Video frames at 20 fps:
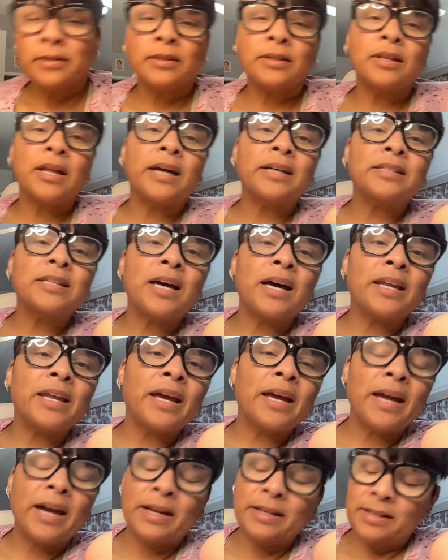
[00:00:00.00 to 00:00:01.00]
That's how they
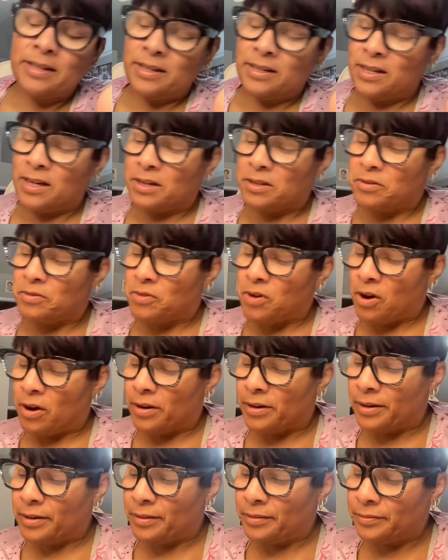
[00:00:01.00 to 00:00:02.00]
got Detective
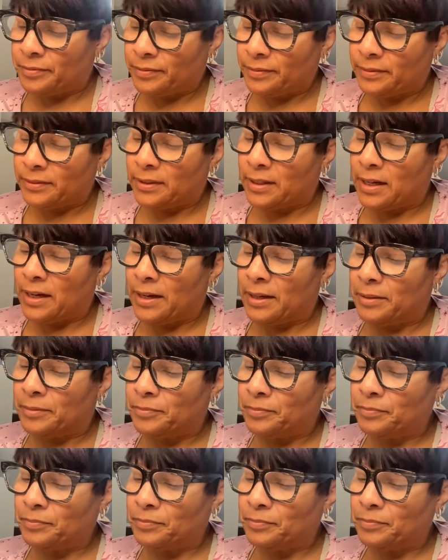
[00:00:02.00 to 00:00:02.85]
Carter. Okay.